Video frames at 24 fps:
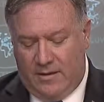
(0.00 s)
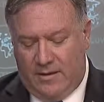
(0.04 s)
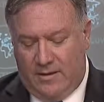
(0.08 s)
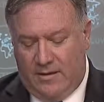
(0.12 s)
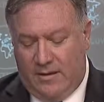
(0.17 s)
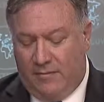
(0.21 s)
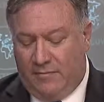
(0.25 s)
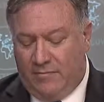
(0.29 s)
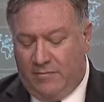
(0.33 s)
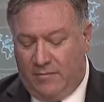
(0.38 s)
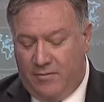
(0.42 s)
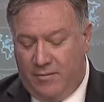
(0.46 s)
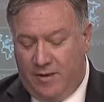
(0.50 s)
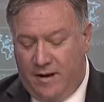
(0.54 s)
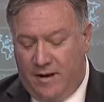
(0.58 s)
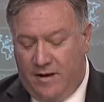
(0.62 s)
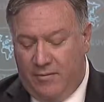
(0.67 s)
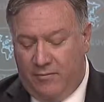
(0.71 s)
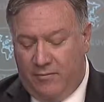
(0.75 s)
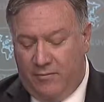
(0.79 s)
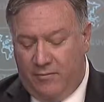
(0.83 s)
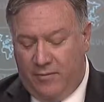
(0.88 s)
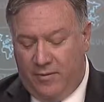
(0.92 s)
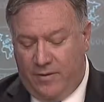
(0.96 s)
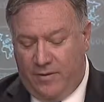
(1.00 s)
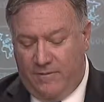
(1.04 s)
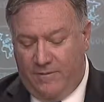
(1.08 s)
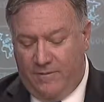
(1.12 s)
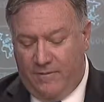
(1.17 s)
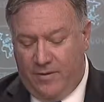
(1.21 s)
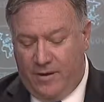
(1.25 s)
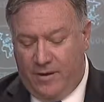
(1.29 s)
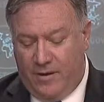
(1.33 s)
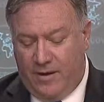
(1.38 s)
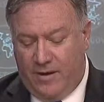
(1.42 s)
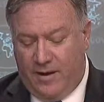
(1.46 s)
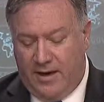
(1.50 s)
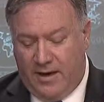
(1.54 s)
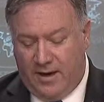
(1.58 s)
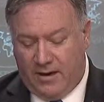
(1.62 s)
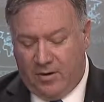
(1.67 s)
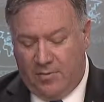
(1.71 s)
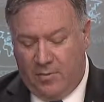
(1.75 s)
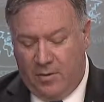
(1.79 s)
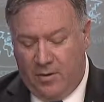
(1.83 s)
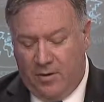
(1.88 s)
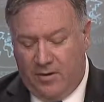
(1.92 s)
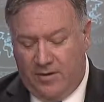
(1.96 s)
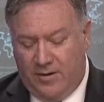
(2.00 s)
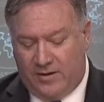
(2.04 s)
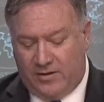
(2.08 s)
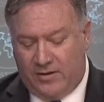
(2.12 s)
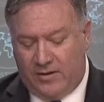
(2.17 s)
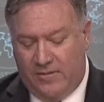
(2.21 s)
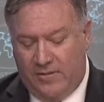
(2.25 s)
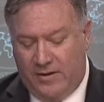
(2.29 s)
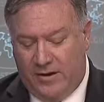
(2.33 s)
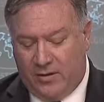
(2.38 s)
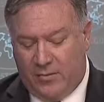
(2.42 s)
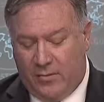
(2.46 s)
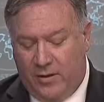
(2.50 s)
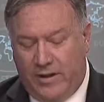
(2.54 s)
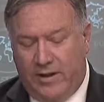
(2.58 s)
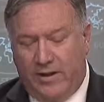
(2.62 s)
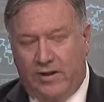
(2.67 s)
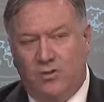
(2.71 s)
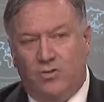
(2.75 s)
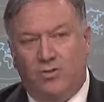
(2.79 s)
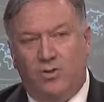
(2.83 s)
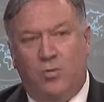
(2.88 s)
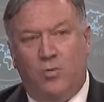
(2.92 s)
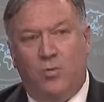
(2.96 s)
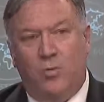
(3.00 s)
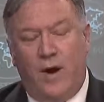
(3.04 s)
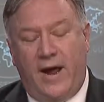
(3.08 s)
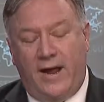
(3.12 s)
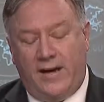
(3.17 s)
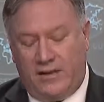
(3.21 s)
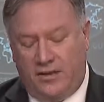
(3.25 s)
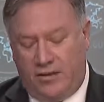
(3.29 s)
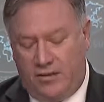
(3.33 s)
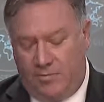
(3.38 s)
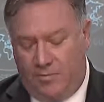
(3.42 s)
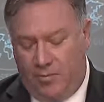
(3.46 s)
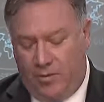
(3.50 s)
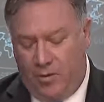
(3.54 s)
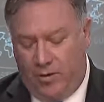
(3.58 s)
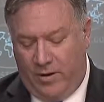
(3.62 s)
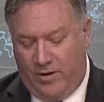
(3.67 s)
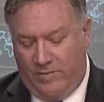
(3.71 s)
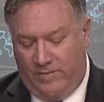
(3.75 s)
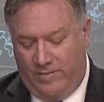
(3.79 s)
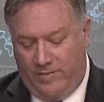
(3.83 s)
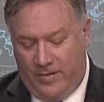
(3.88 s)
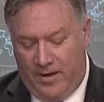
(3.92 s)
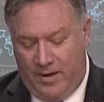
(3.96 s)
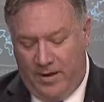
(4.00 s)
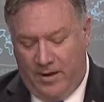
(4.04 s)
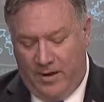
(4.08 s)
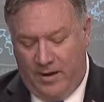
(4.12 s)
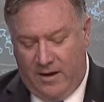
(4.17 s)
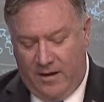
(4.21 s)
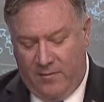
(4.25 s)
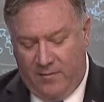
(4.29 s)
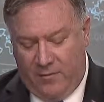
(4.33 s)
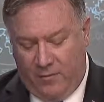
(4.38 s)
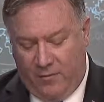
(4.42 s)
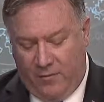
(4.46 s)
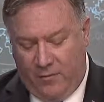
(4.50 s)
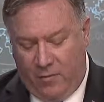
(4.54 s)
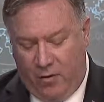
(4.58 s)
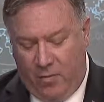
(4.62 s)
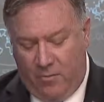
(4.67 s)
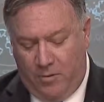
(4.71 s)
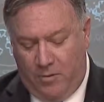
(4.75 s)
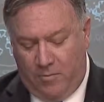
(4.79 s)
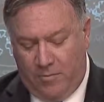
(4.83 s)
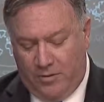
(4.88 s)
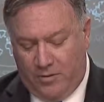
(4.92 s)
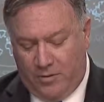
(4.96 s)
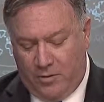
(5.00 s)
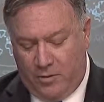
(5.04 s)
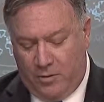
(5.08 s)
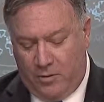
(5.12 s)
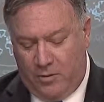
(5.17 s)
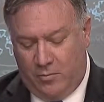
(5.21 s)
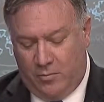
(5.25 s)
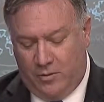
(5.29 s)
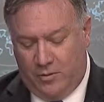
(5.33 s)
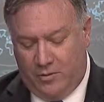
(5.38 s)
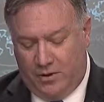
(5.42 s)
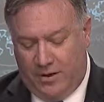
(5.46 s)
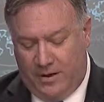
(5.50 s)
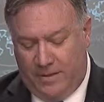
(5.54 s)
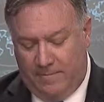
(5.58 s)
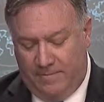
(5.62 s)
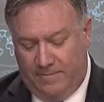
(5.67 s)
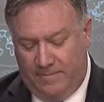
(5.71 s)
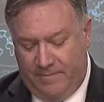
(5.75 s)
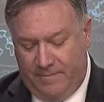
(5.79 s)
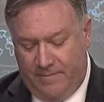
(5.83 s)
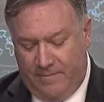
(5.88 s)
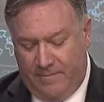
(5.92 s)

They've, they've exported this to Venezuela in direct support of the former Maduro regime.